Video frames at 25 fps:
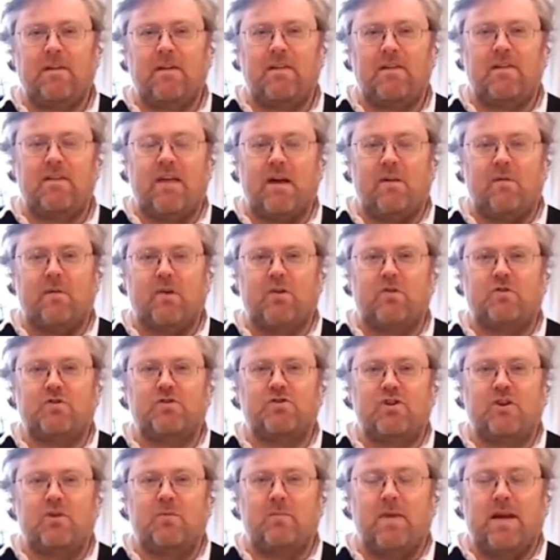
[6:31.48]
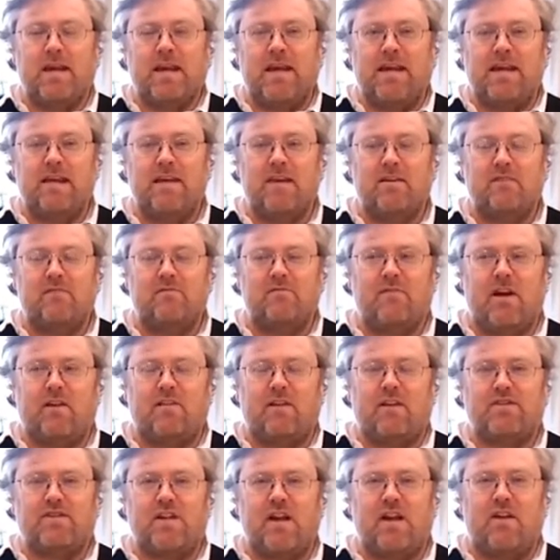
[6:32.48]
There will also be
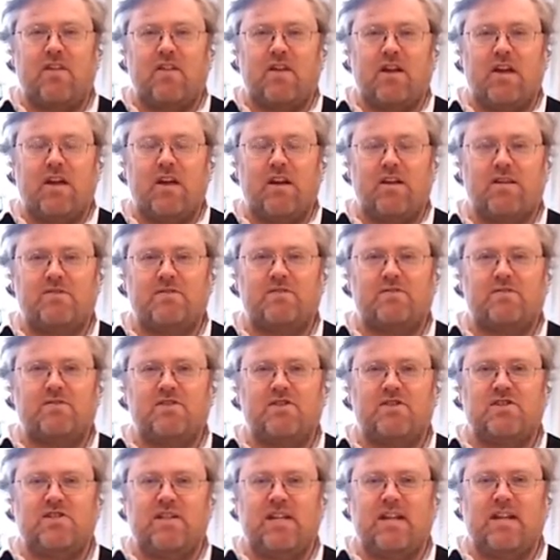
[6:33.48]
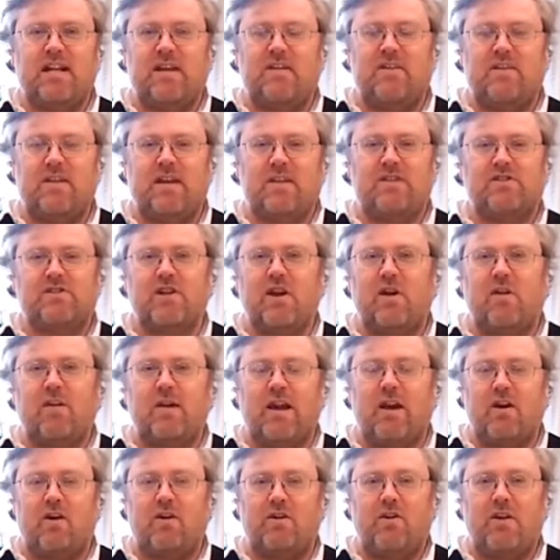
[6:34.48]
various other silly things
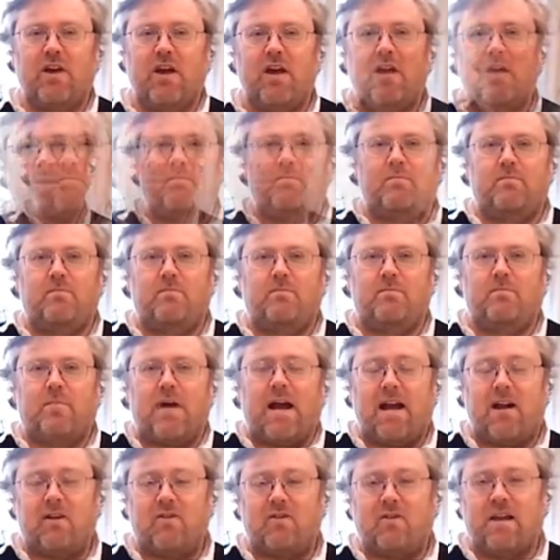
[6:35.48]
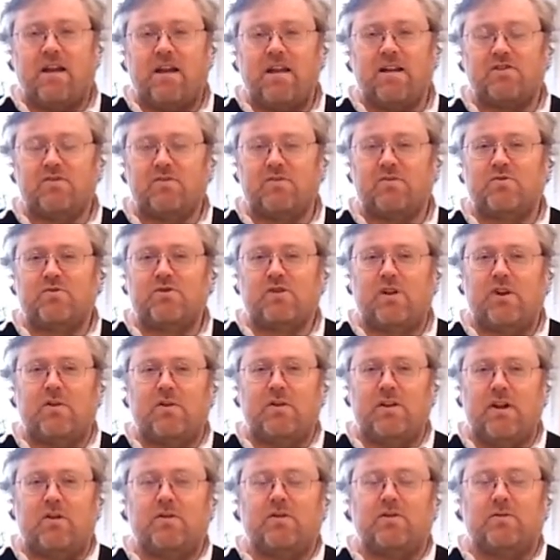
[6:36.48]
going on. Barry is also a
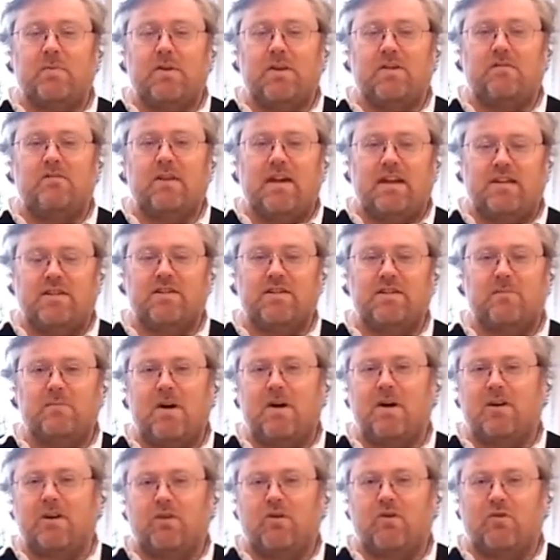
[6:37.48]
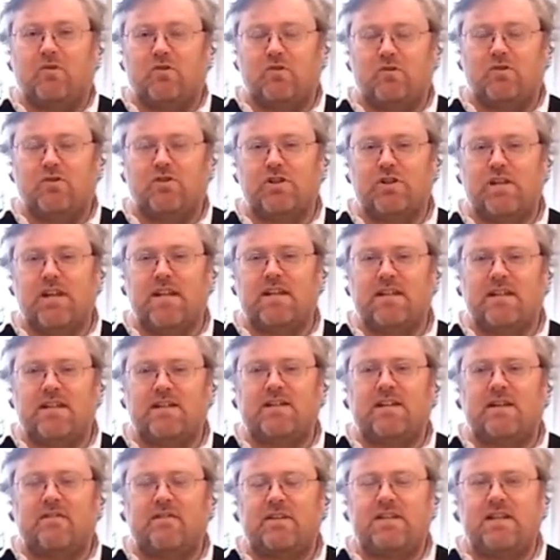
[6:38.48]
notable event at ArmadaCon auction. He
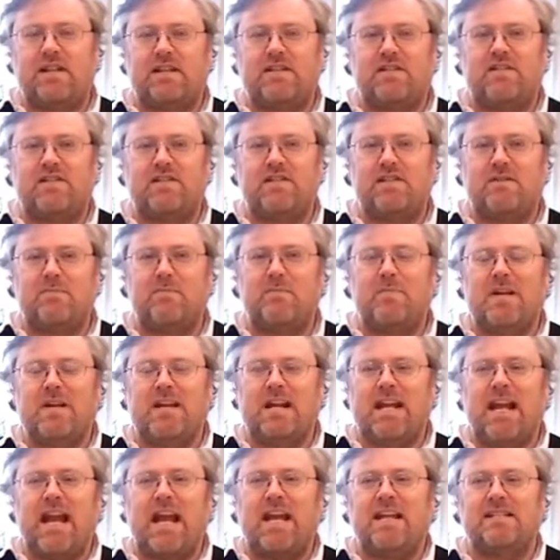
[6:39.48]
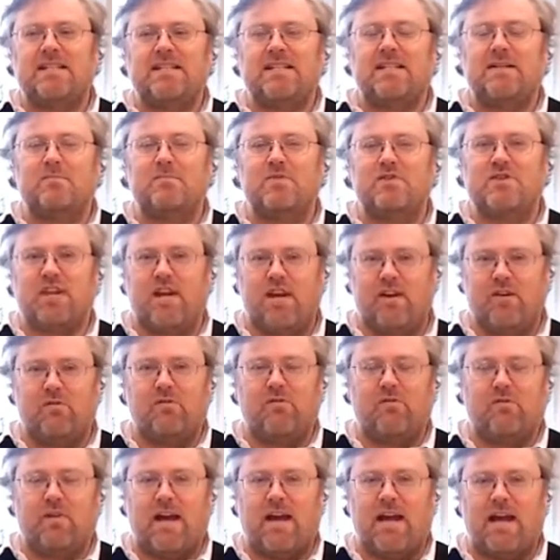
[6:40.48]
does have a tendency to bid against
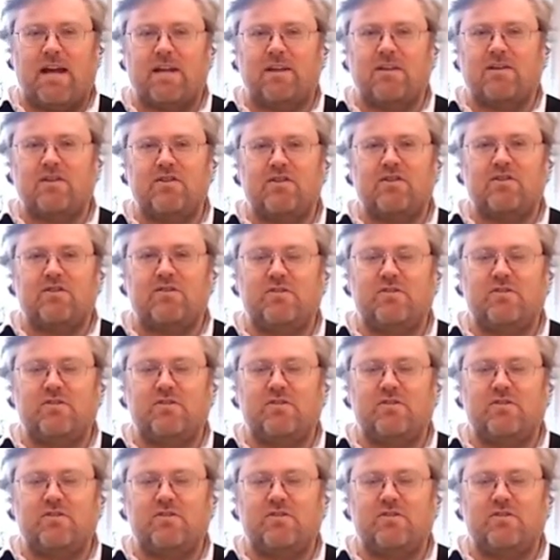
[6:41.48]
himself and